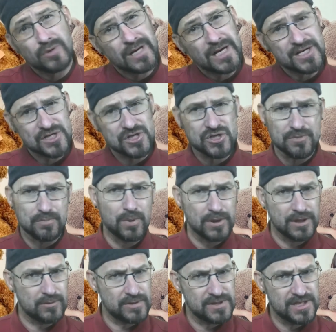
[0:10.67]
relationship
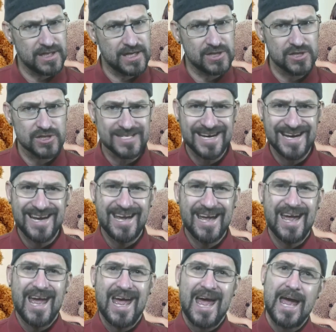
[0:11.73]
building with teenagers
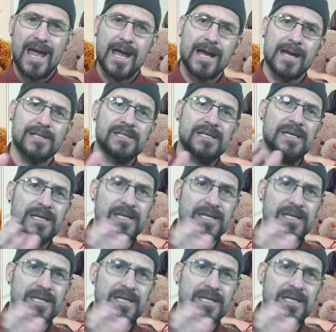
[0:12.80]
and